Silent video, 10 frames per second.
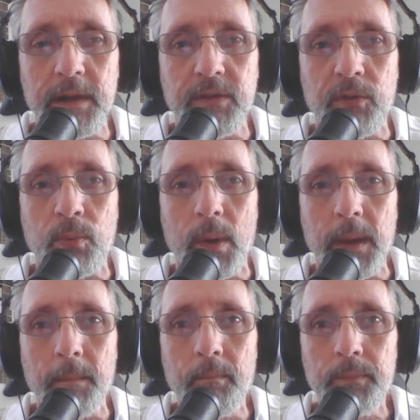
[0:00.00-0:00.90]
this
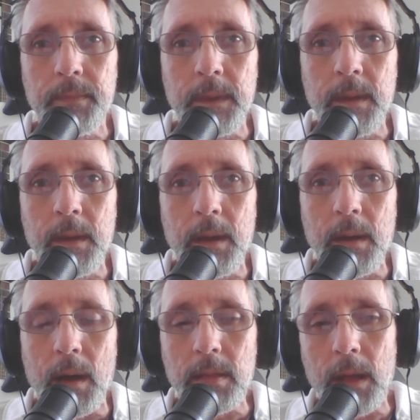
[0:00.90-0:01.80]
way.
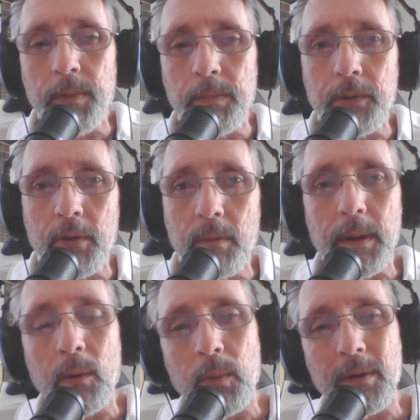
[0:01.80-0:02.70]
A lot of people talk
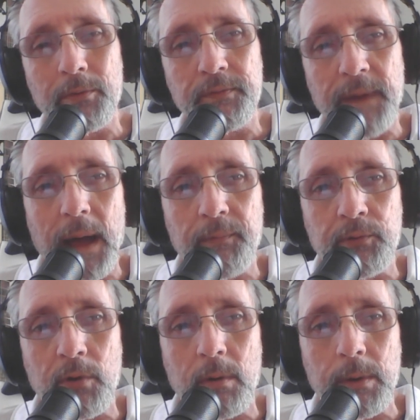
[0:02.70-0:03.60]
about, well, there's
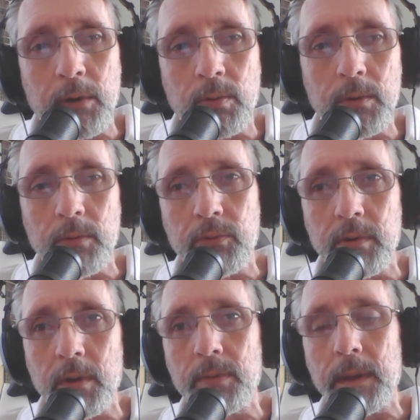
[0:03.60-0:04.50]
5-star recruits.
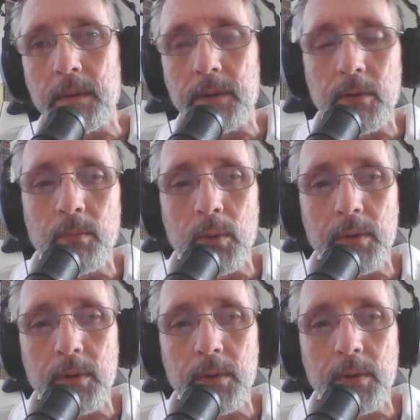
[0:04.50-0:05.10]
You know, they're more